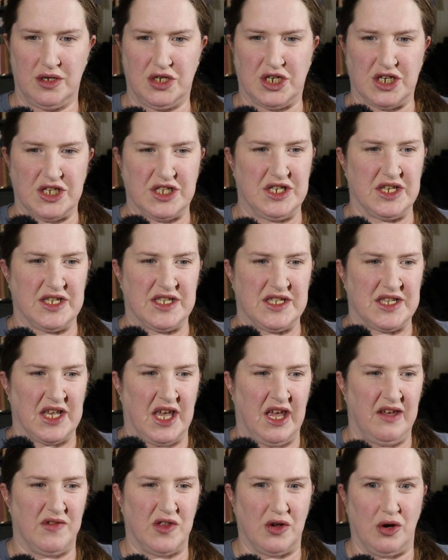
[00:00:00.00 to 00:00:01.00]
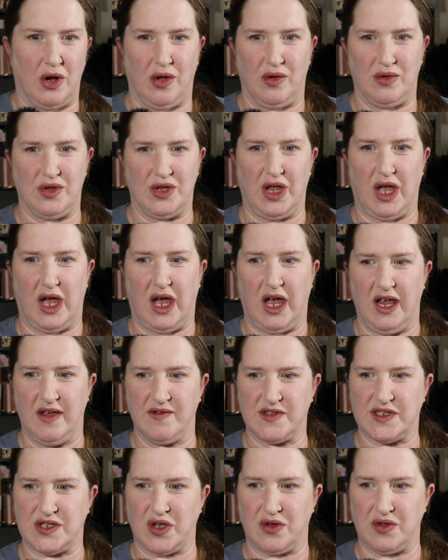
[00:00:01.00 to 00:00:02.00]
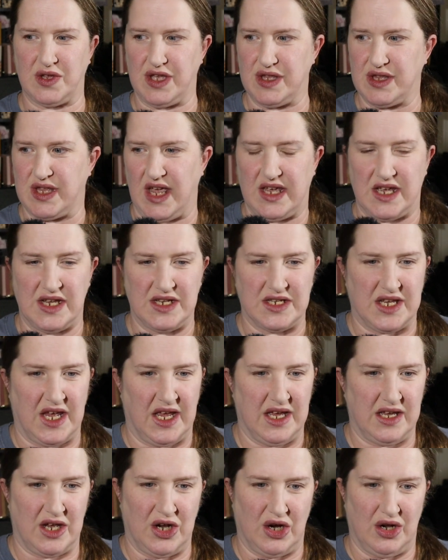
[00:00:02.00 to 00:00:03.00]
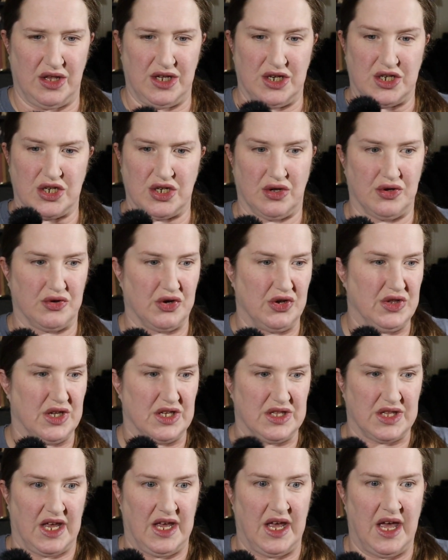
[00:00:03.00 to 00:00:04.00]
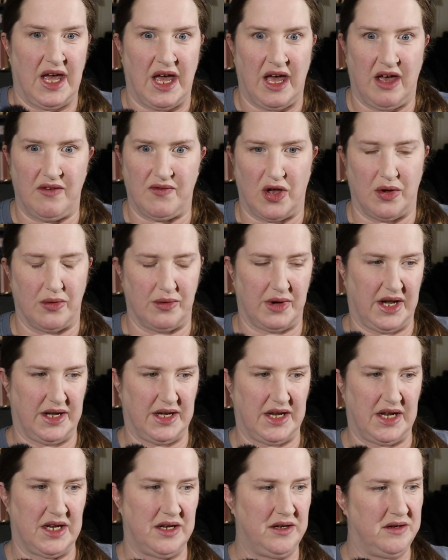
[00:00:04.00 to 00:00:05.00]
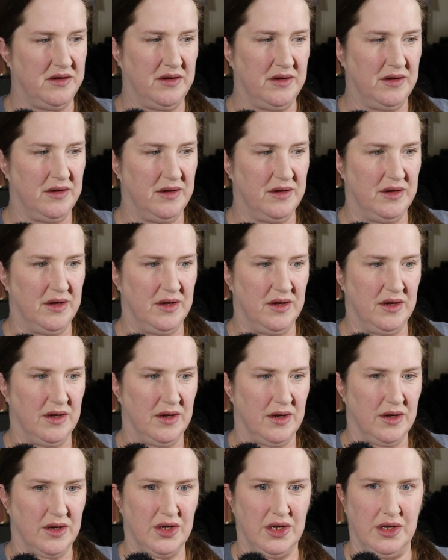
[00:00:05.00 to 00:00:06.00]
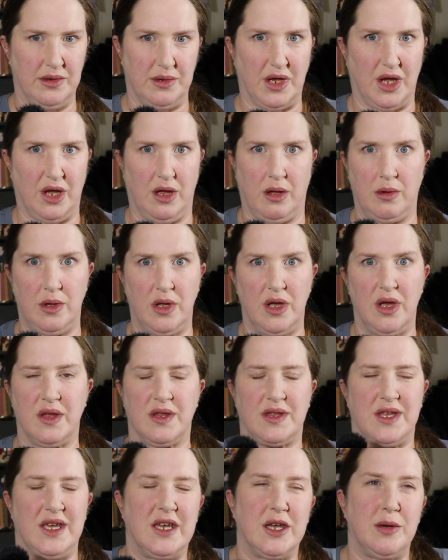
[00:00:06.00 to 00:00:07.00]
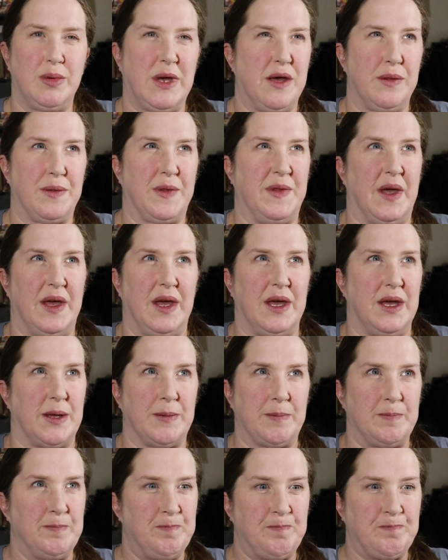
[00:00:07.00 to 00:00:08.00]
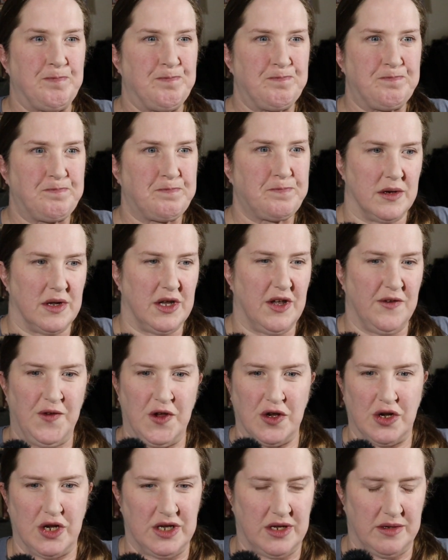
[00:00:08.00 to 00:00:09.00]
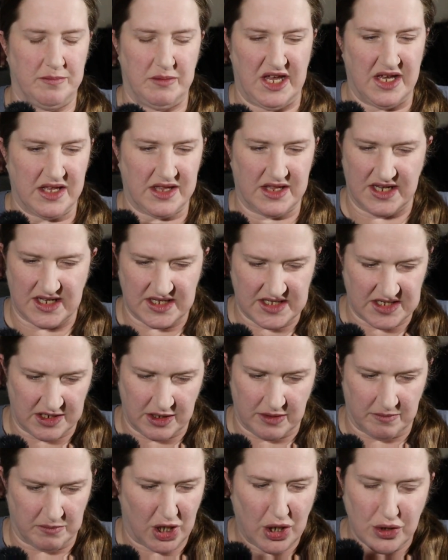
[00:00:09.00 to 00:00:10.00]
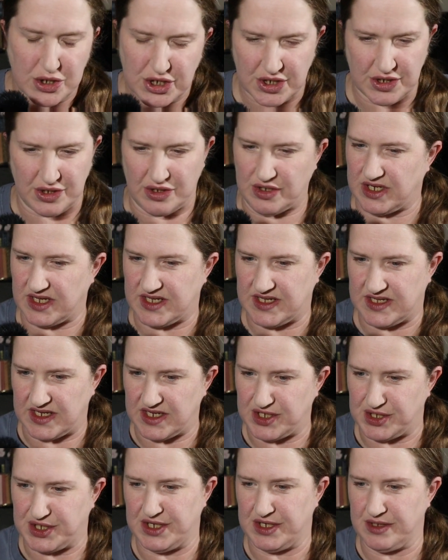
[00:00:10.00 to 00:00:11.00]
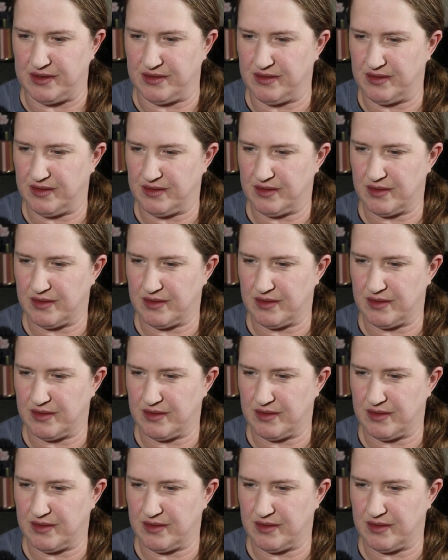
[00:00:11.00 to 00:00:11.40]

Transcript: just to save their own lives so that they can take care of the children that they have already. You know, think about them if you're going to make this an emotional decision